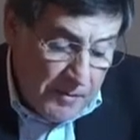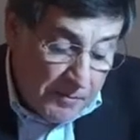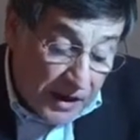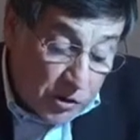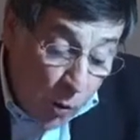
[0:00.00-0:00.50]

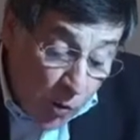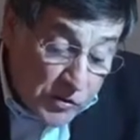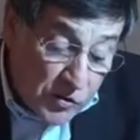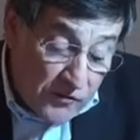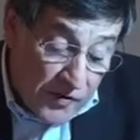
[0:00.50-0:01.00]
but
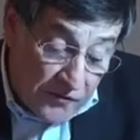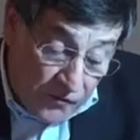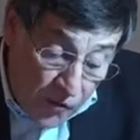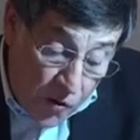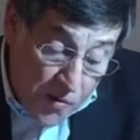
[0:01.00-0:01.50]
also the
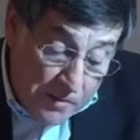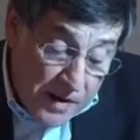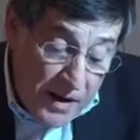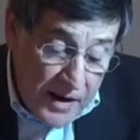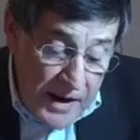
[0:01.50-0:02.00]

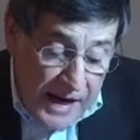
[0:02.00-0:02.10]
form